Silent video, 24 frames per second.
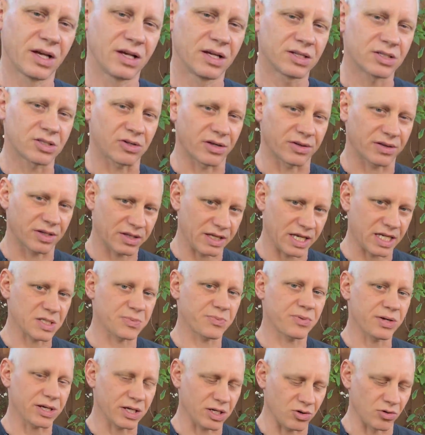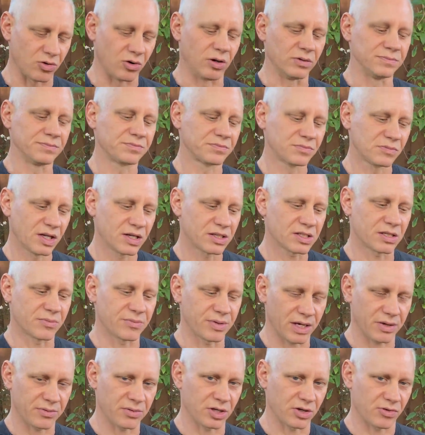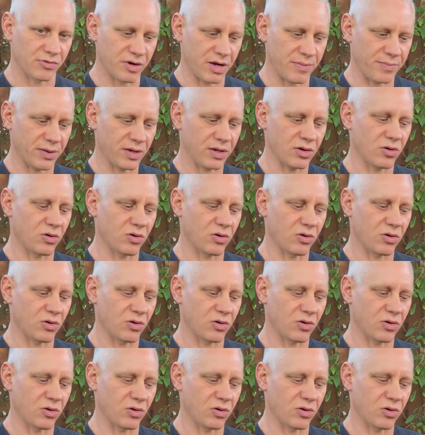So I think that's pretty cool, to be able to grip it